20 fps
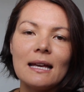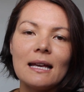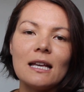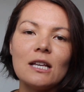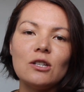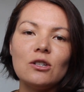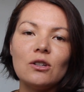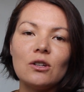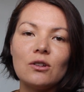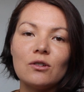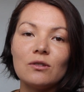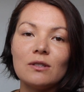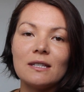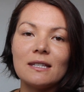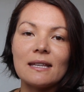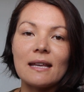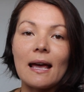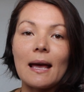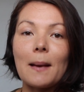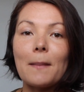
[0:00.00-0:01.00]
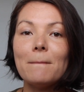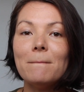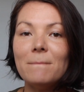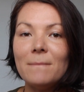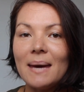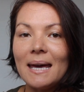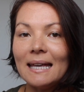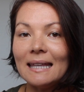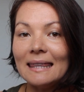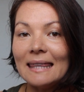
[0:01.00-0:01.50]
is you could say
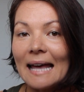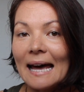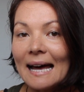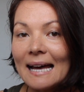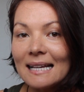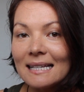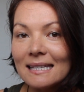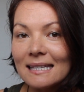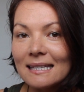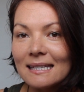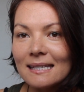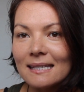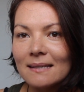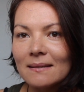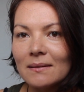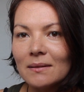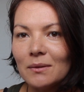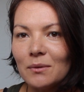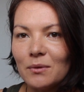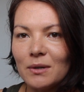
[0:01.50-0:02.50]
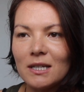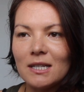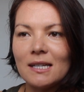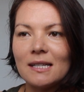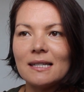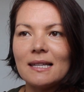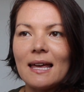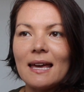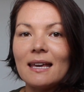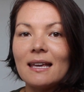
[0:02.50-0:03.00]
me das, which
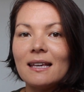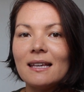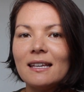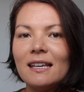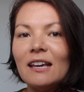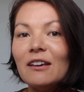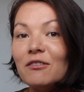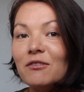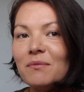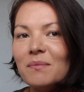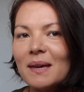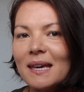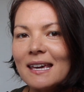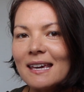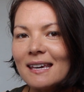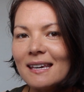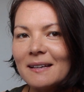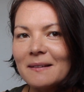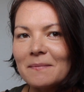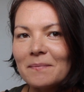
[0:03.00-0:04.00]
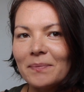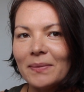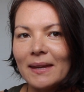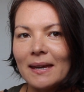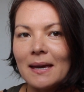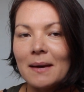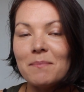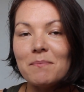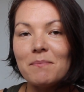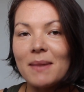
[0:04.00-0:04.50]
is like give me
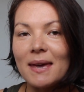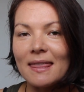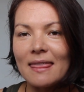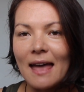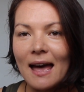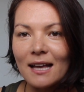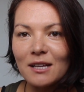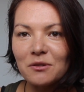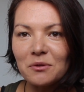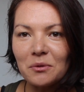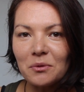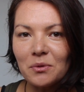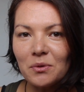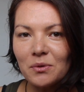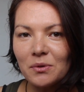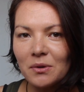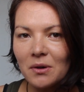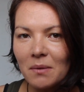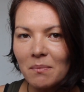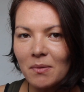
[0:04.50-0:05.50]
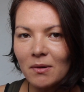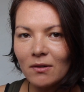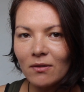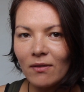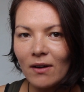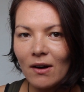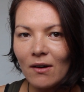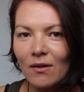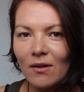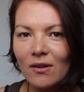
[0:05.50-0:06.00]
das un jugo por
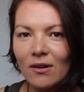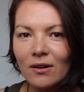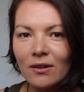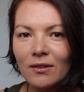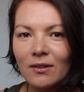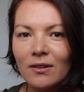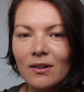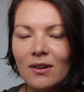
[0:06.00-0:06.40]
favor,